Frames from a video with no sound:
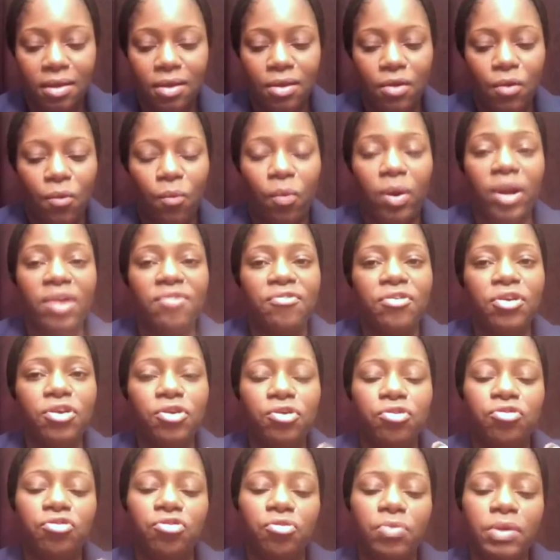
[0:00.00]
Whatever
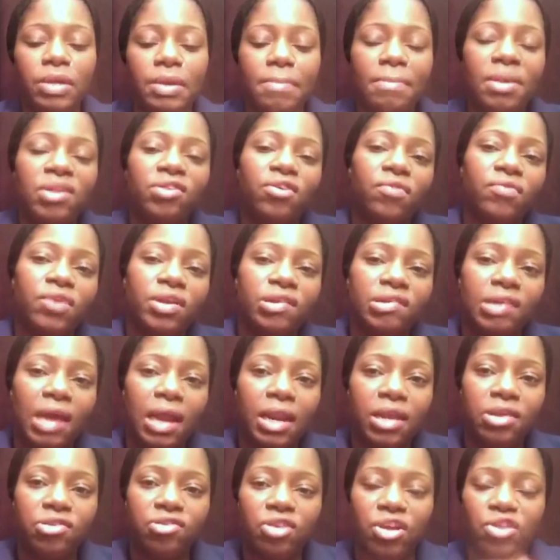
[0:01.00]
you do in the midst of your
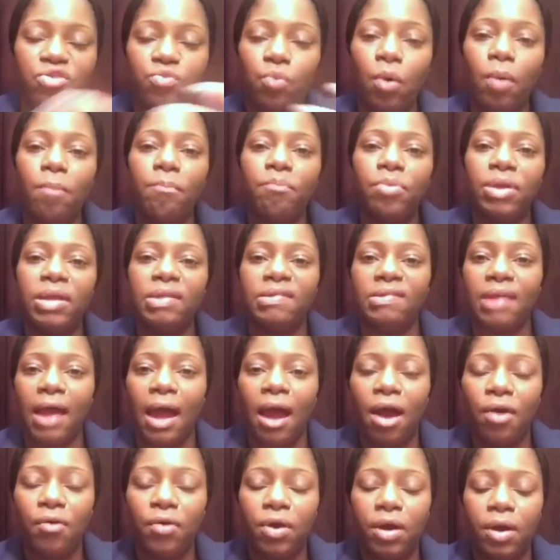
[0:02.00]
challenge is what brings the
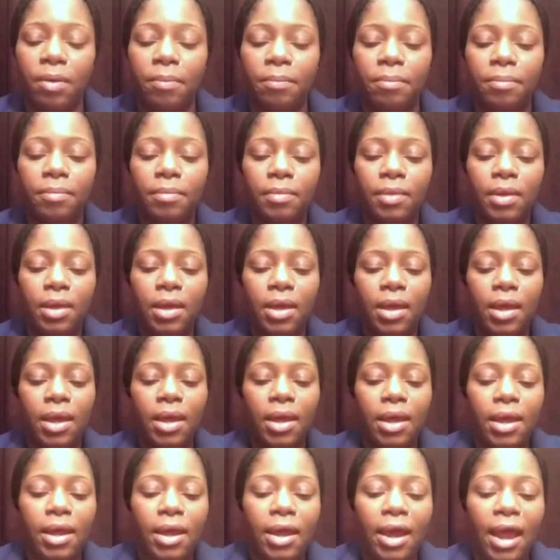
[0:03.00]
outcome.
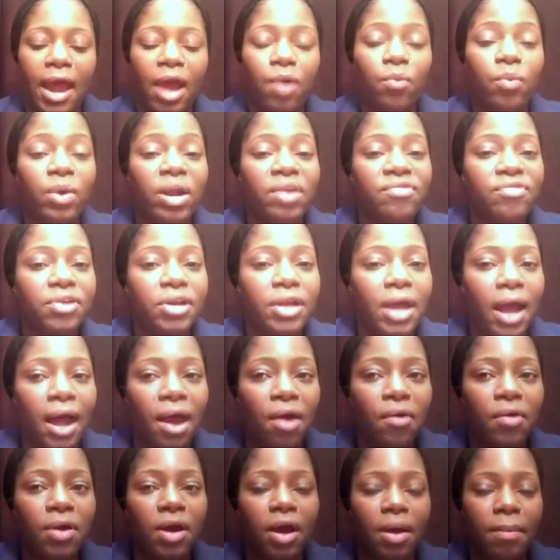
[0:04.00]
And whatever the
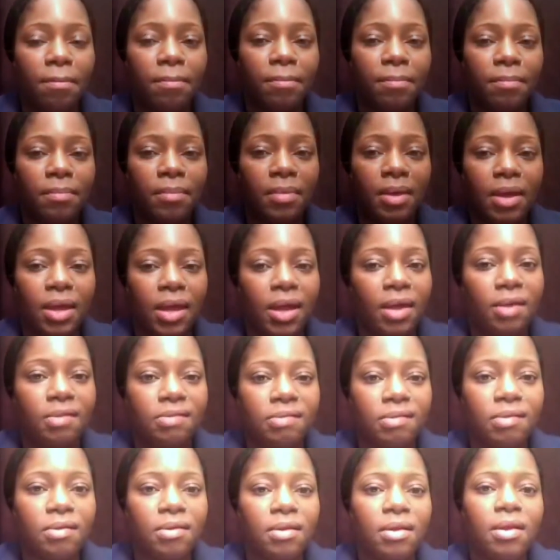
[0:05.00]
outcome
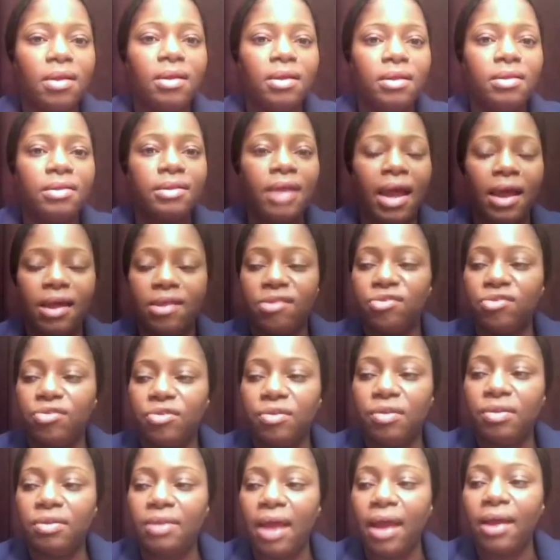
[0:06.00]
is, that
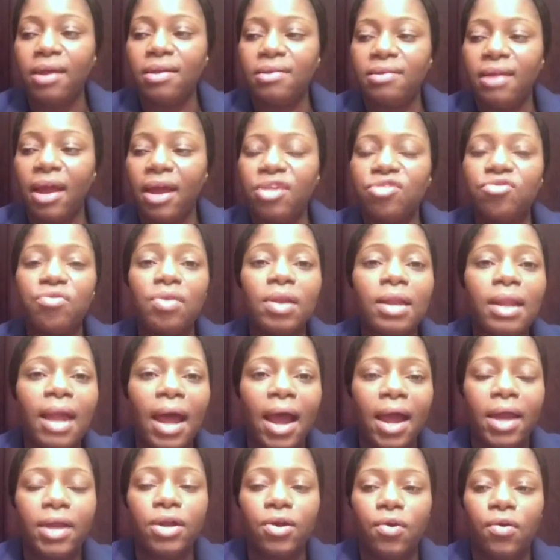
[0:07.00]
is
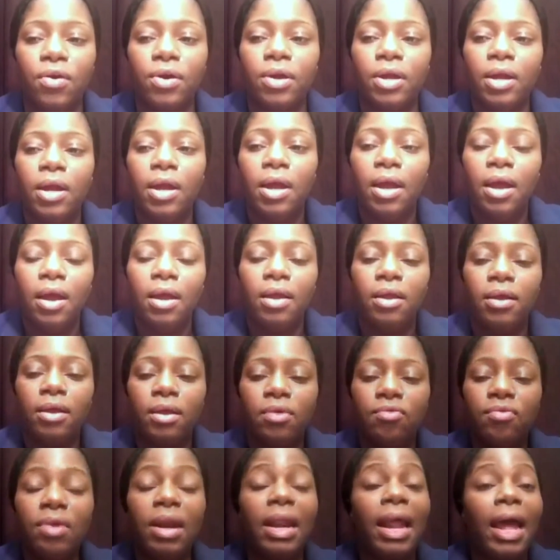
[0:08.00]
reliant
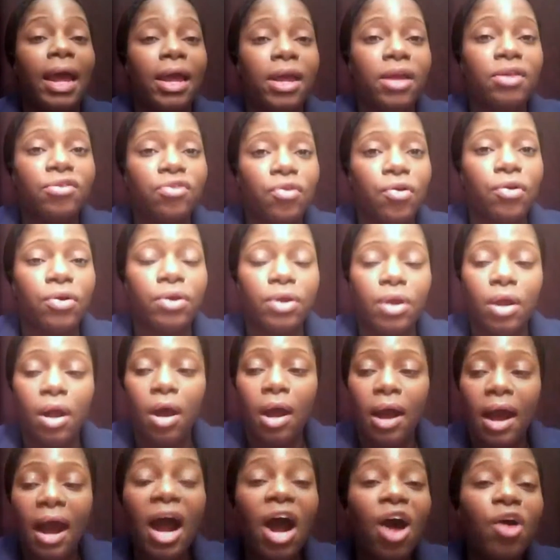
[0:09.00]
on
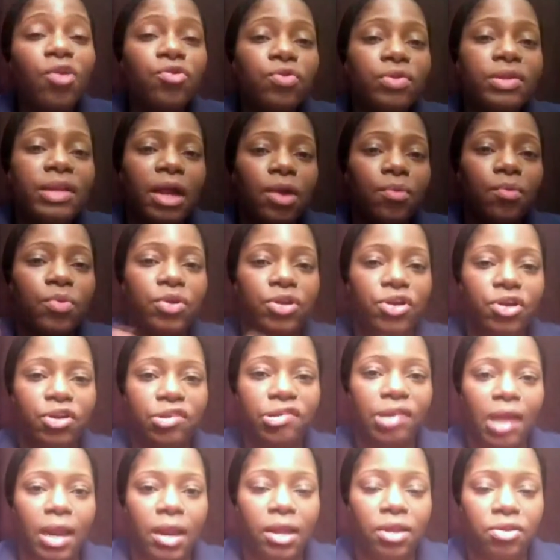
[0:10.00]
how you dealt with your
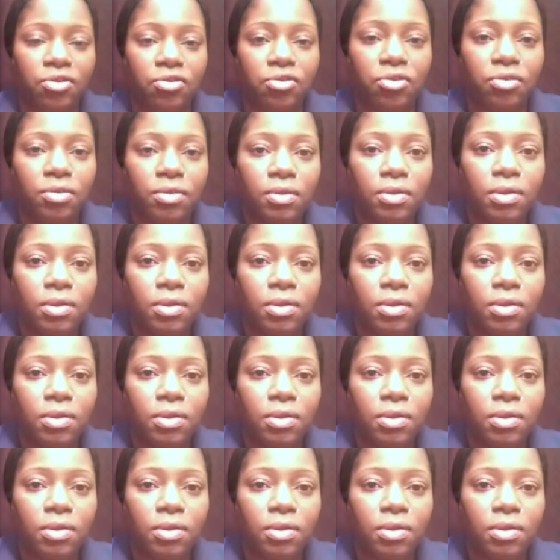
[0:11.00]
challenge.